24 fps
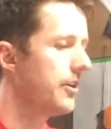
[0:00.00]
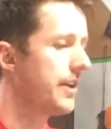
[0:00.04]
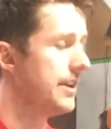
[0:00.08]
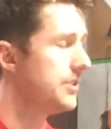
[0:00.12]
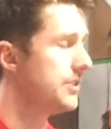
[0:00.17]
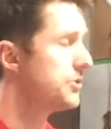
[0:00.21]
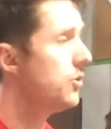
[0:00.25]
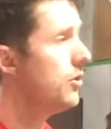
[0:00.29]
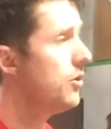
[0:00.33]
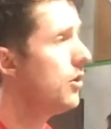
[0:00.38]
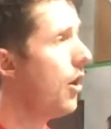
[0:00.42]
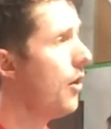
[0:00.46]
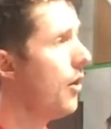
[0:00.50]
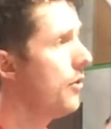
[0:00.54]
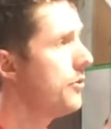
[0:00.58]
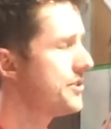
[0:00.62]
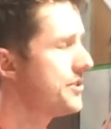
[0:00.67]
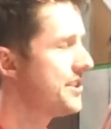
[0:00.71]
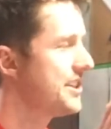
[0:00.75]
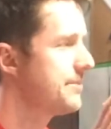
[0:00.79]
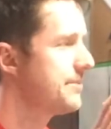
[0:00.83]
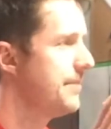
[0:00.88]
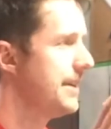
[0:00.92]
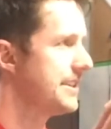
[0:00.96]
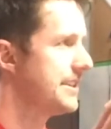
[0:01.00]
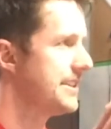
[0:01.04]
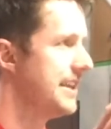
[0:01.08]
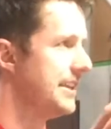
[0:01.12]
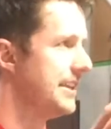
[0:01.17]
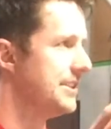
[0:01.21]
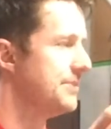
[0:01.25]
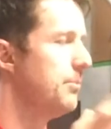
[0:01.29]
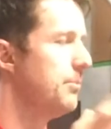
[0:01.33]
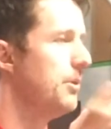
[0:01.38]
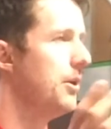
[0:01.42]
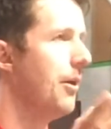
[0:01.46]
Right. Okay. So all those things
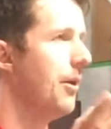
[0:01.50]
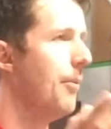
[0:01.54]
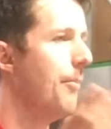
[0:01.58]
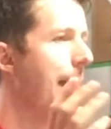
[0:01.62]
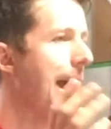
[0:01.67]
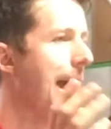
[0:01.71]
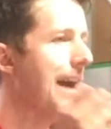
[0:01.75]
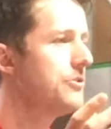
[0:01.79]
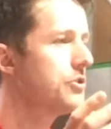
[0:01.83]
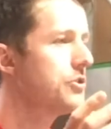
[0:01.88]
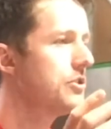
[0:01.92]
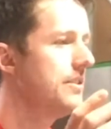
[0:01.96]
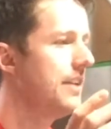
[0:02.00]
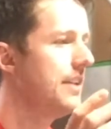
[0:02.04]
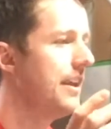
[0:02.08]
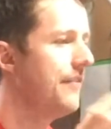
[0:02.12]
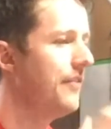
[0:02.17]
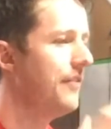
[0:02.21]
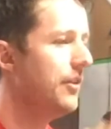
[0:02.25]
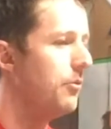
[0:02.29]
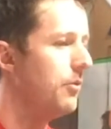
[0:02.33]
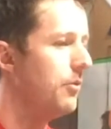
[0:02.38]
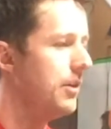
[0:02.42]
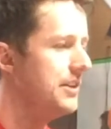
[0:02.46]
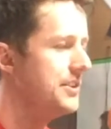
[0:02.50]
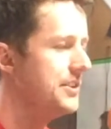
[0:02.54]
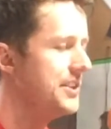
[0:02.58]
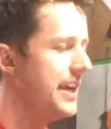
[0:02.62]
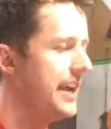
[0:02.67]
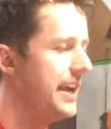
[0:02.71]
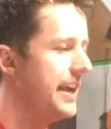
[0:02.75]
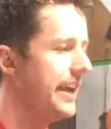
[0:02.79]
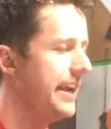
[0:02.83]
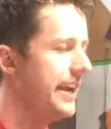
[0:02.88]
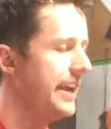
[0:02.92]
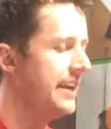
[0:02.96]
make sense. But imagine if it
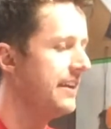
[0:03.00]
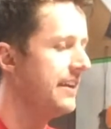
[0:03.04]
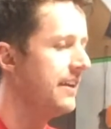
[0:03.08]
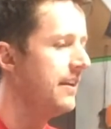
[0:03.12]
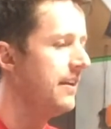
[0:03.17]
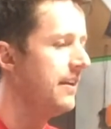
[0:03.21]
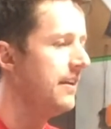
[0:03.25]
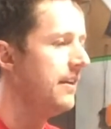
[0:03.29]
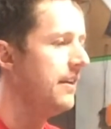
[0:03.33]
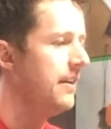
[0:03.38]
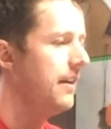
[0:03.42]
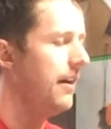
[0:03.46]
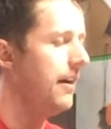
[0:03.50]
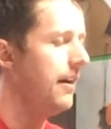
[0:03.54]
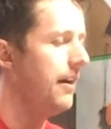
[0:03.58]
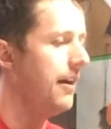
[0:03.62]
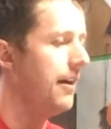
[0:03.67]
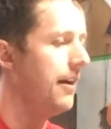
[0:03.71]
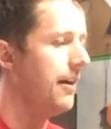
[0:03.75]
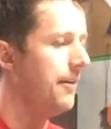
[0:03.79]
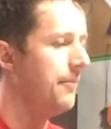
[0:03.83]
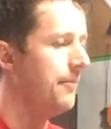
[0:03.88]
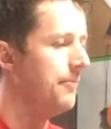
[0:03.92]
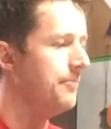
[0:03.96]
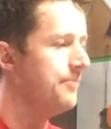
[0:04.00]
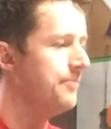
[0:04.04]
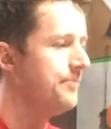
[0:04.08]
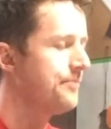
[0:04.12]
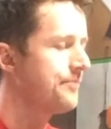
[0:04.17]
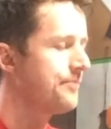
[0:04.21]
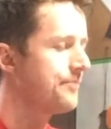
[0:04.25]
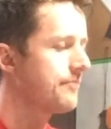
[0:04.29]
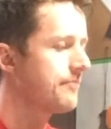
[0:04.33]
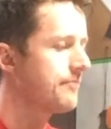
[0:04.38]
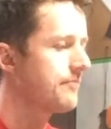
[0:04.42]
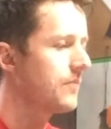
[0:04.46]
was a
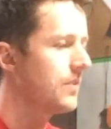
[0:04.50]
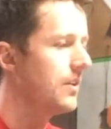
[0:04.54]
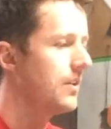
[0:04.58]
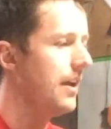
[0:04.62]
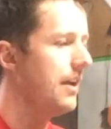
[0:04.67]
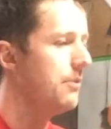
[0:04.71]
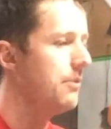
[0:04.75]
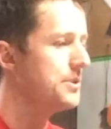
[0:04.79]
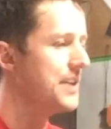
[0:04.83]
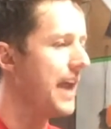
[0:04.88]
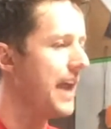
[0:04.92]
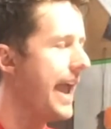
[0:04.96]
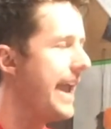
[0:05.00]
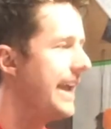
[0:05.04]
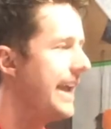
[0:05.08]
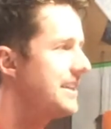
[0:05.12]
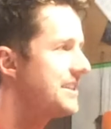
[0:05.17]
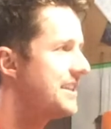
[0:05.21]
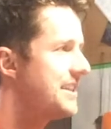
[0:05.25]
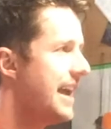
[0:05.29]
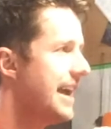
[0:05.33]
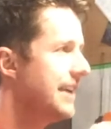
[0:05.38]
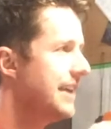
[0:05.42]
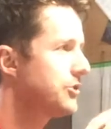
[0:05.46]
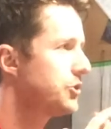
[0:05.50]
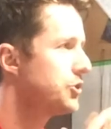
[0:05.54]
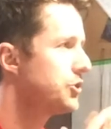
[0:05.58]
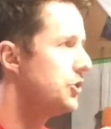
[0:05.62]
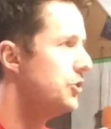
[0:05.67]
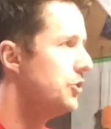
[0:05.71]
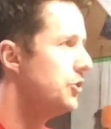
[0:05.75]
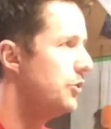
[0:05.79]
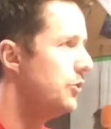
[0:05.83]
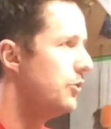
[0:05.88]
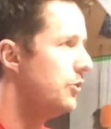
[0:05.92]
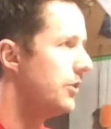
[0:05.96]
hang
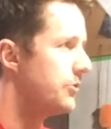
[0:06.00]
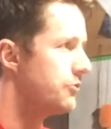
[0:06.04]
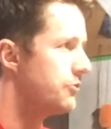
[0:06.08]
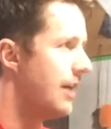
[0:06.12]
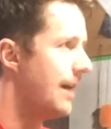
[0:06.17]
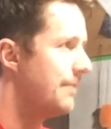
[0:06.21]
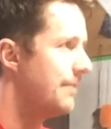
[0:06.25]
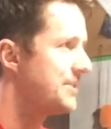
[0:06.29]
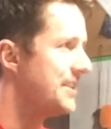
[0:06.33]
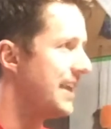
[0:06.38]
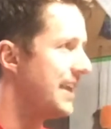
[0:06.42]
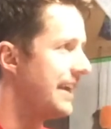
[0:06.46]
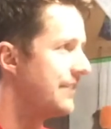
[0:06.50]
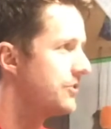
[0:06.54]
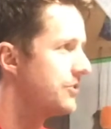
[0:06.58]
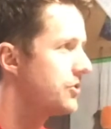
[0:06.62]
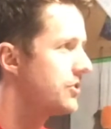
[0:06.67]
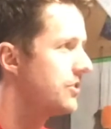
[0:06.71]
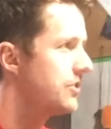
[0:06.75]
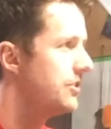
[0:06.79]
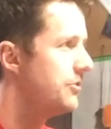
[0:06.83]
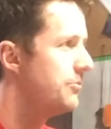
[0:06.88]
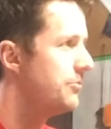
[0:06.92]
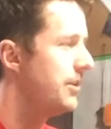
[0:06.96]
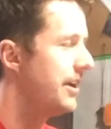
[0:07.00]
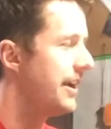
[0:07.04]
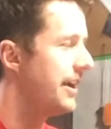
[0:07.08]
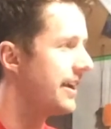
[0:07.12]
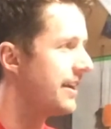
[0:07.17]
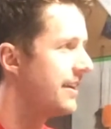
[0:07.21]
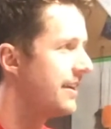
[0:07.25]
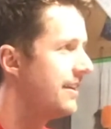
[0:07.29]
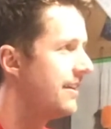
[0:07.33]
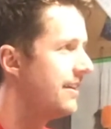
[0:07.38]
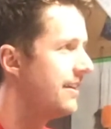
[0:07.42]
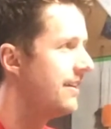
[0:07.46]
snatch to a drop snatch. You'd
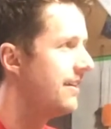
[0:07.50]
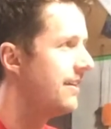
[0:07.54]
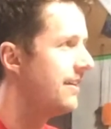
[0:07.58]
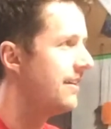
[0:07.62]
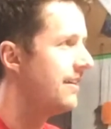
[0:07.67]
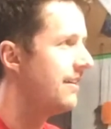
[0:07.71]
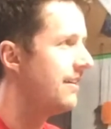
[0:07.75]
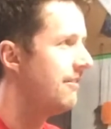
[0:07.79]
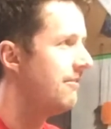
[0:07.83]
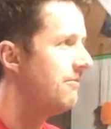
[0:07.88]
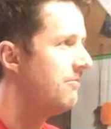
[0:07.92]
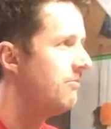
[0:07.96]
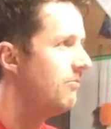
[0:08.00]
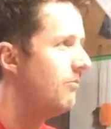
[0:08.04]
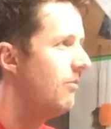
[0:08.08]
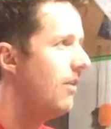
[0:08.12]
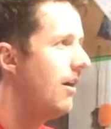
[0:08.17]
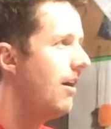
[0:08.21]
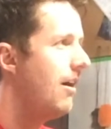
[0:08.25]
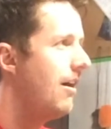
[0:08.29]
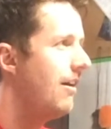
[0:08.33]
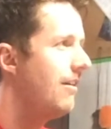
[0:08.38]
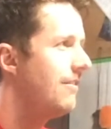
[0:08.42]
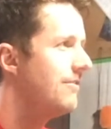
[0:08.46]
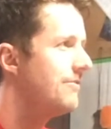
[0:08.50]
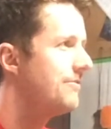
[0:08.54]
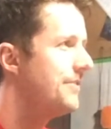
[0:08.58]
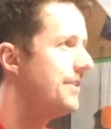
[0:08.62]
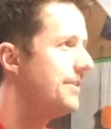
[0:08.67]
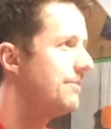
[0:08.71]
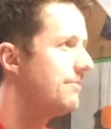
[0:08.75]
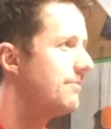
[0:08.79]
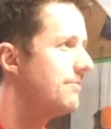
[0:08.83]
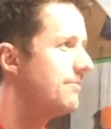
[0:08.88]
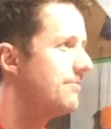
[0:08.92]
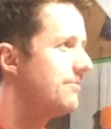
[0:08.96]
be like,
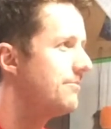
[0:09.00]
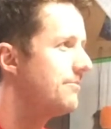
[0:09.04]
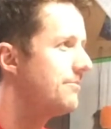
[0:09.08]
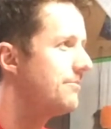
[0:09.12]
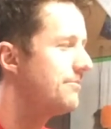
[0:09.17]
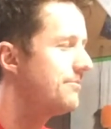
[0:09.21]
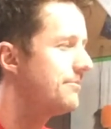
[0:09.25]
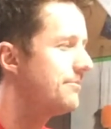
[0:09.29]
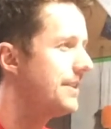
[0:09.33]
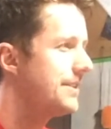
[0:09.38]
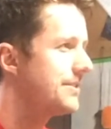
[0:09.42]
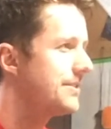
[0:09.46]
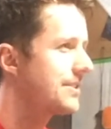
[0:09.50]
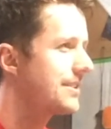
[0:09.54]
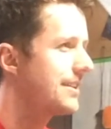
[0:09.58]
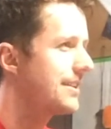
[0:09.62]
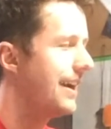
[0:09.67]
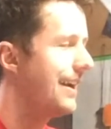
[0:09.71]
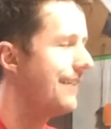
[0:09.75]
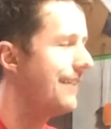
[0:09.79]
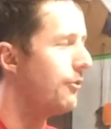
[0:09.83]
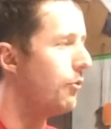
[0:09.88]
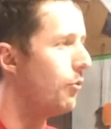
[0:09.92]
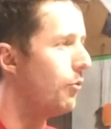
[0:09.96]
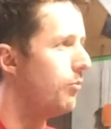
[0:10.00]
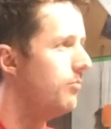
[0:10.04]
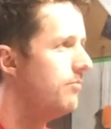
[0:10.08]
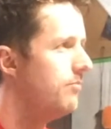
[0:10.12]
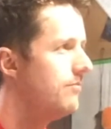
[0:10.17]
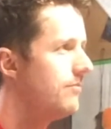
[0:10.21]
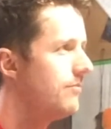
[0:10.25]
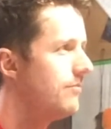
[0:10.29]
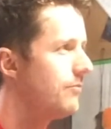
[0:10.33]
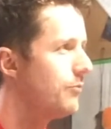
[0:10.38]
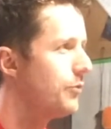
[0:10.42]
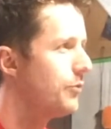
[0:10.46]
oh, that's kind of
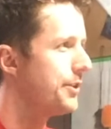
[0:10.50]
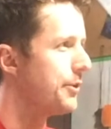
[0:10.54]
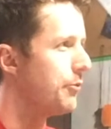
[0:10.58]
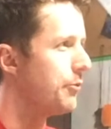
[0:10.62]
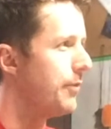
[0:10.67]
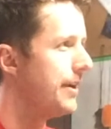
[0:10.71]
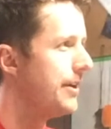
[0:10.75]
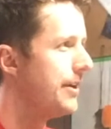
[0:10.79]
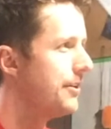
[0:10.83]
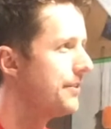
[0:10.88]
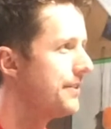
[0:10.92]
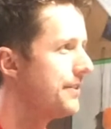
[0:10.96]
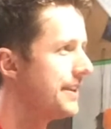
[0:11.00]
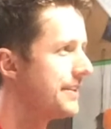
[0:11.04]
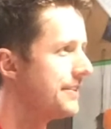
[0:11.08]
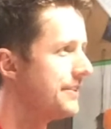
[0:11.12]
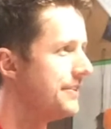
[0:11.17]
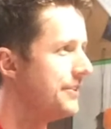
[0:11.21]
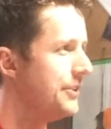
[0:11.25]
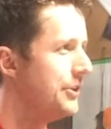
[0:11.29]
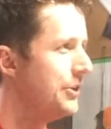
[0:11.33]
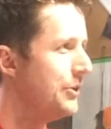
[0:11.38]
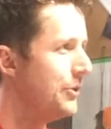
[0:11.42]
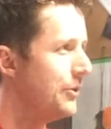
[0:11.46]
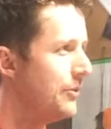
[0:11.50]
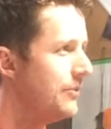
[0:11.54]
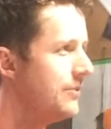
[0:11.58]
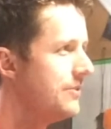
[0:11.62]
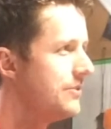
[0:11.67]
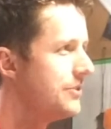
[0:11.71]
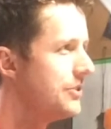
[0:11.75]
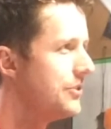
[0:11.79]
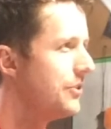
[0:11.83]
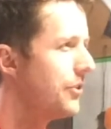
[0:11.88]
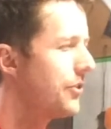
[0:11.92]
a really weird thing to do.